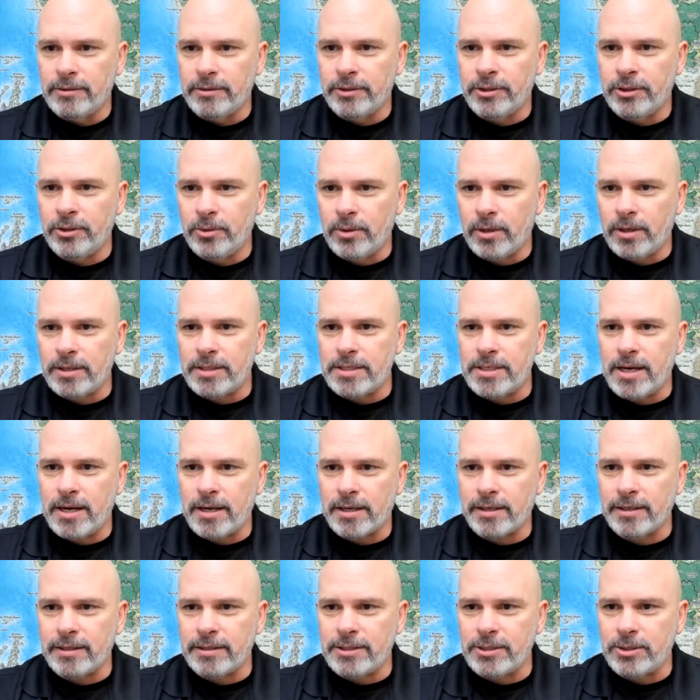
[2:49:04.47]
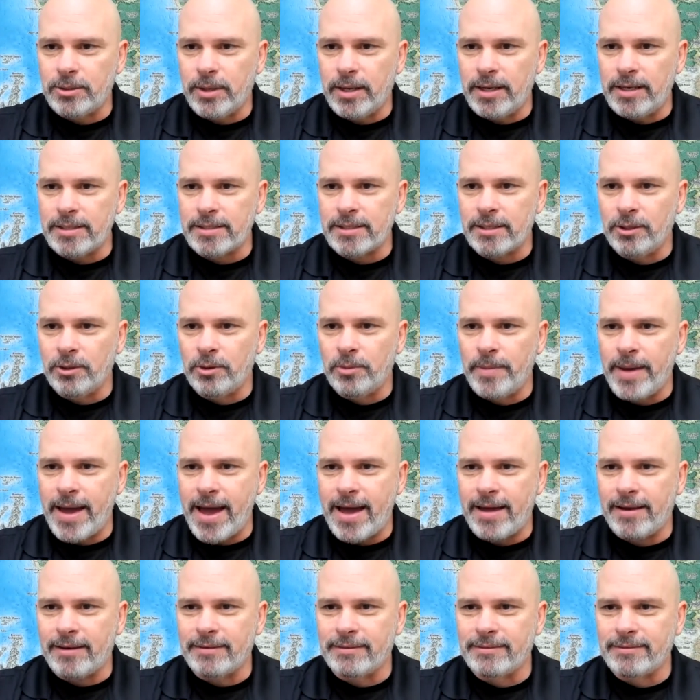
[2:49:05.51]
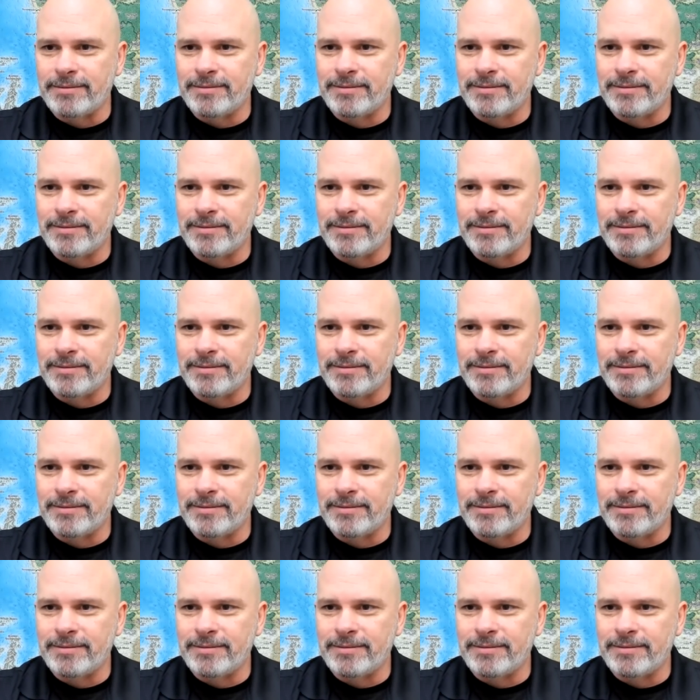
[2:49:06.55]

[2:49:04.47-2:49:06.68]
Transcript: you are talking to us. Hello, Matt.